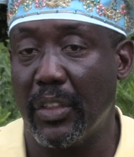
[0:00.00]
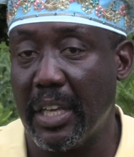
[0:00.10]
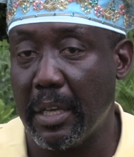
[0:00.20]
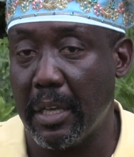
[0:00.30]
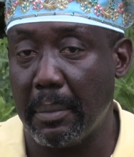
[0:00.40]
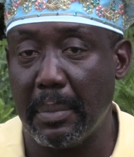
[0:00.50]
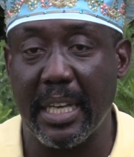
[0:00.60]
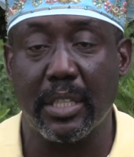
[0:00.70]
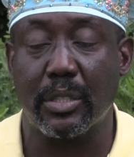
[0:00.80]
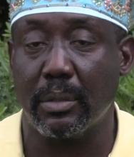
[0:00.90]
the
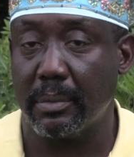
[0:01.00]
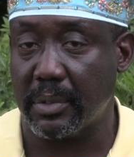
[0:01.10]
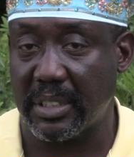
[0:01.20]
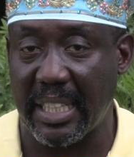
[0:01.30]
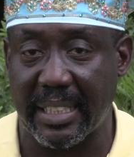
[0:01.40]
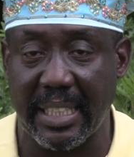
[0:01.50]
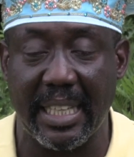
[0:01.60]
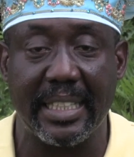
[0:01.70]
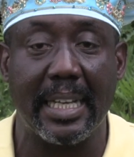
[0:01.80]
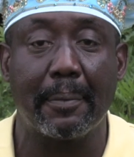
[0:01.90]
Mason, something
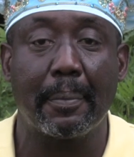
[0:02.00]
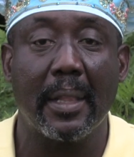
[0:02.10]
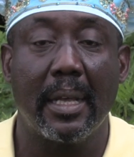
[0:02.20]
like that.